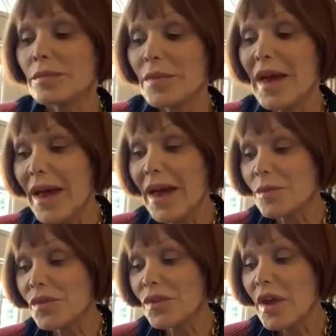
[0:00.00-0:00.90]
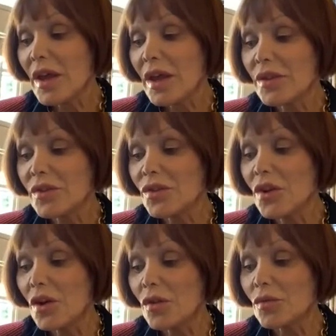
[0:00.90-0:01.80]
perhaps it's
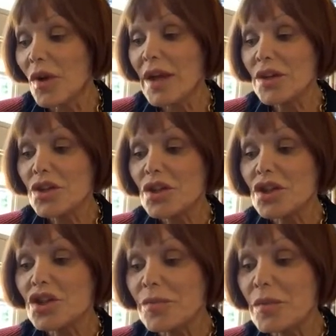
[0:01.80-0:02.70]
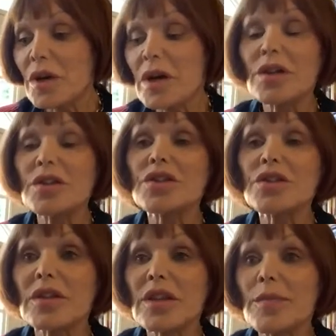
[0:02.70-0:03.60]
not right to demand
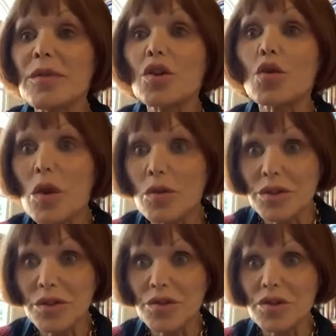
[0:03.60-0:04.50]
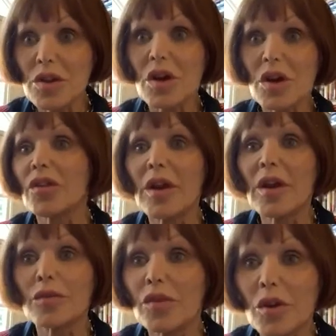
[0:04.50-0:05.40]
that there be quotas on the
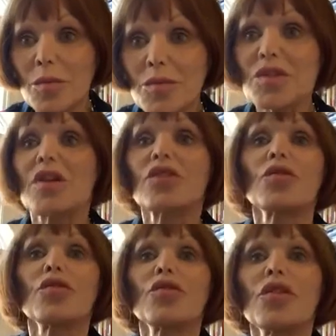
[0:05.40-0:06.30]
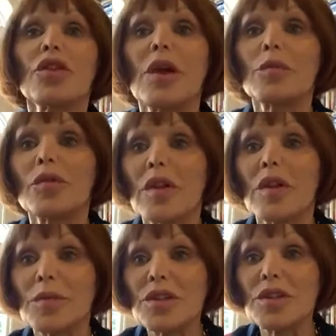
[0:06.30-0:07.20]
number of homosexuals or the number of
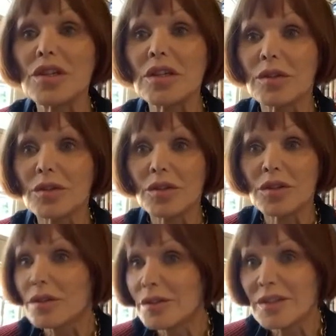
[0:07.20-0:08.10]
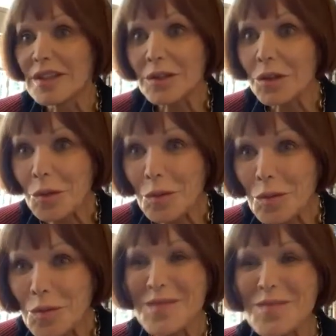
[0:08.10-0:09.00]

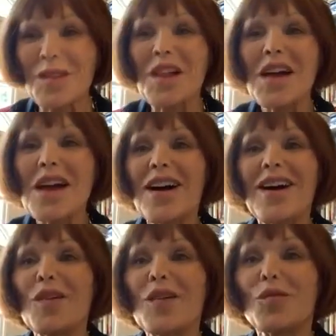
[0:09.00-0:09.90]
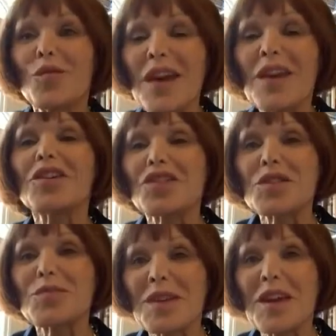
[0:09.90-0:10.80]
LGBTQ people. Why not
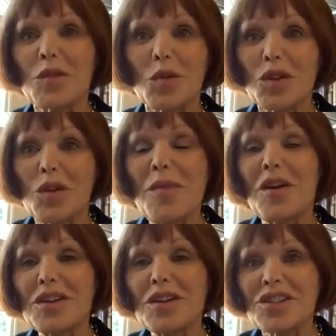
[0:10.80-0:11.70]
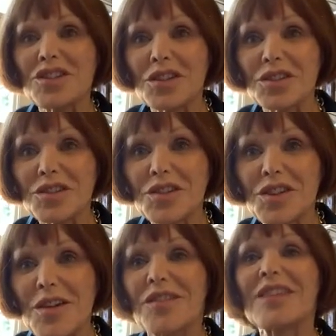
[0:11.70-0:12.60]
just pick everyone on merit and
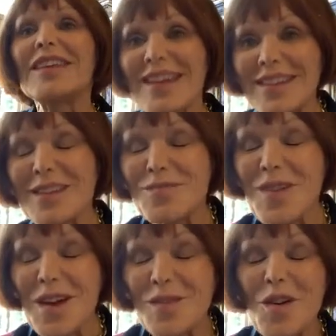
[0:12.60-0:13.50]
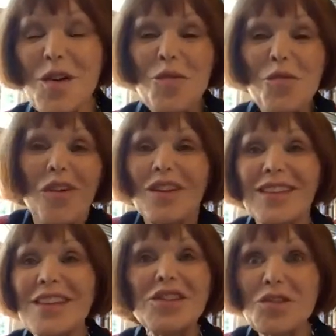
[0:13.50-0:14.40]
start forgetting about what
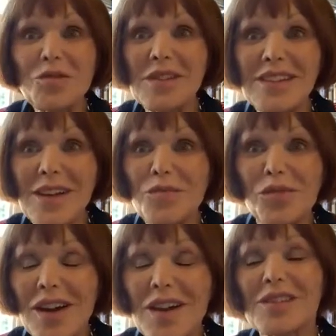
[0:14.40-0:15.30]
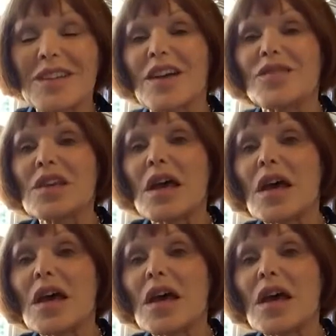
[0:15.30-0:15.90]
they do in their private lives?